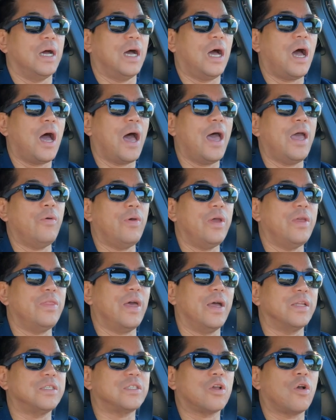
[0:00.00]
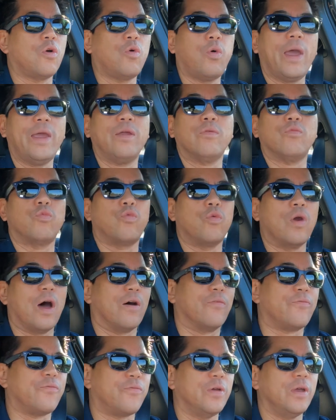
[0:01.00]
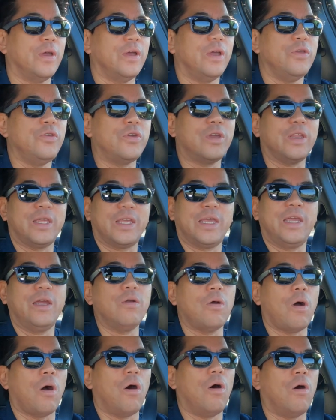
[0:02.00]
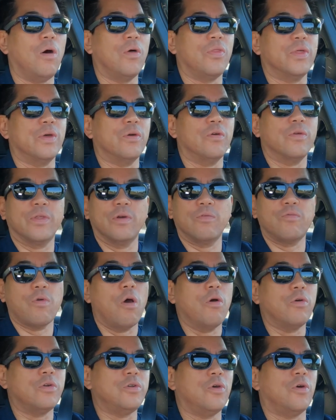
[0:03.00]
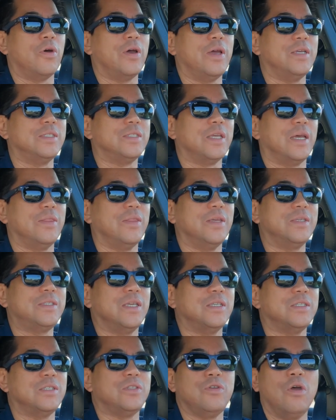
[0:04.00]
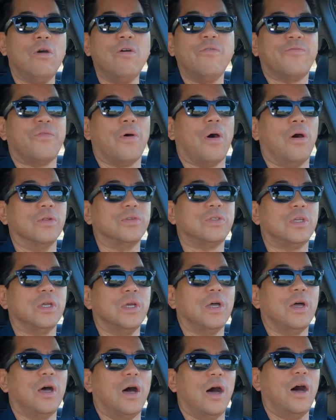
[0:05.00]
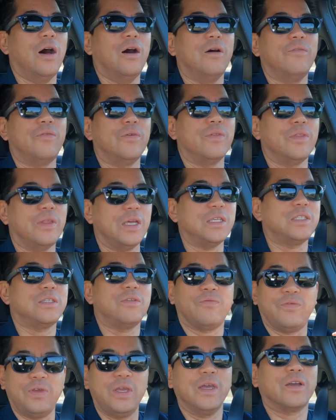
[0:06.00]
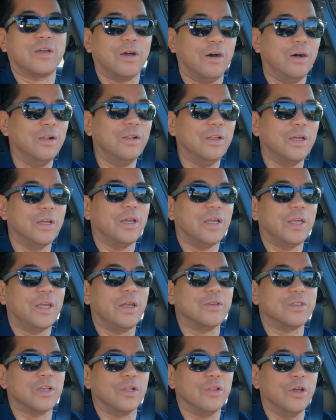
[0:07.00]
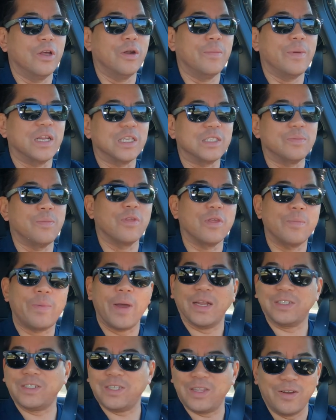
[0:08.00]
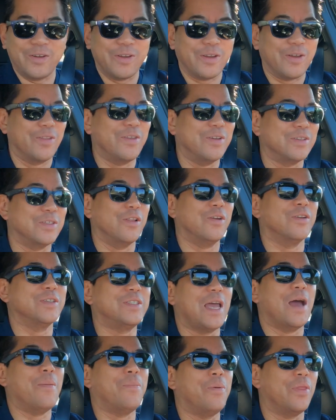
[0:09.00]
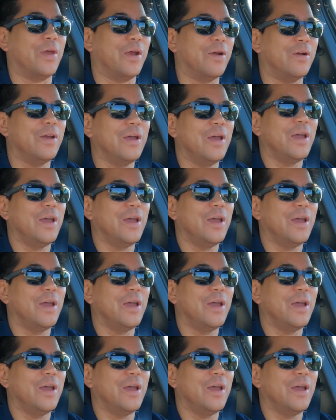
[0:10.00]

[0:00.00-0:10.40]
highway that's quite rough. You can hear all the road noise, and this is no fault of this vehicle. Here's a little bit of smoother patch. There you go. There's a little sample there.